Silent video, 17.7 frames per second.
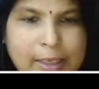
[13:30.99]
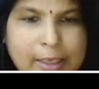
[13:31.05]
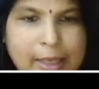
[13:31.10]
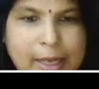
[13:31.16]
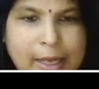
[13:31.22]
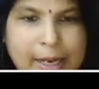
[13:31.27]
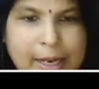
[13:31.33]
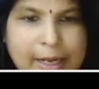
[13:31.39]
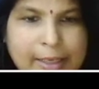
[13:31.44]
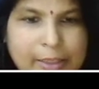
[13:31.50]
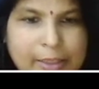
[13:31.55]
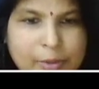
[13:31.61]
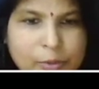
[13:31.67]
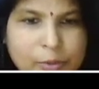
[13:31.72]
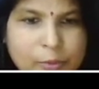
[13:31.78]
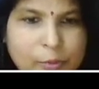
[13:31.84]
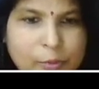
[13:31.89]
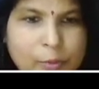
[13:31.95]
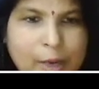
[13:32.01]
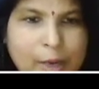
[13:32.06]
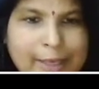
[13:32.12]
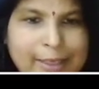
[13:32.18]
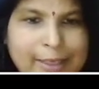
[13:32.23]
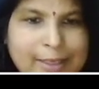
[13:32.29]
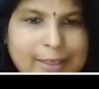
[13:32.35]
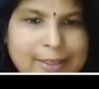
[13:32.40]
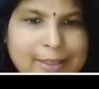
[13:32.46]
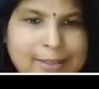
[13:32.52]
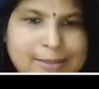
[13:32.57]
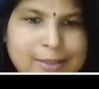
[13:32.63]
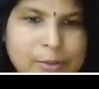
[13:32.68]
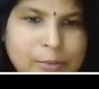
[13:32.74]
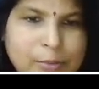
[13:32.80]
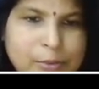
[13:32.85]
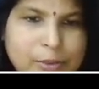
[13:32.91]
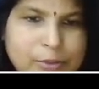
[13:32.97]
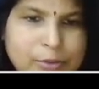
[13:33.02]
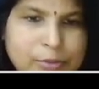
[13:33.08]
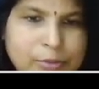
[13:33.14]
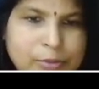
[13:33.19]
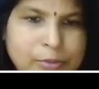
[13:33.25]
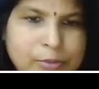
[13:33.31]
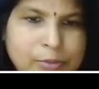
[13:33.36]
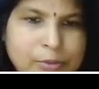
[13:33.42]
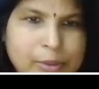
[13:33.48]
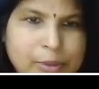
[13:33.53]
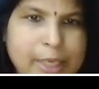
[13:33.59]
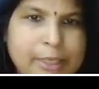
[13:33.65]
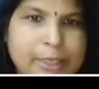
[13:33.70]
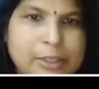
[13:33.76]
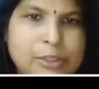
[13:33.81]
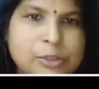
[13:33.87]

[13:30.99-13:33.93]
and your y is equal to 9.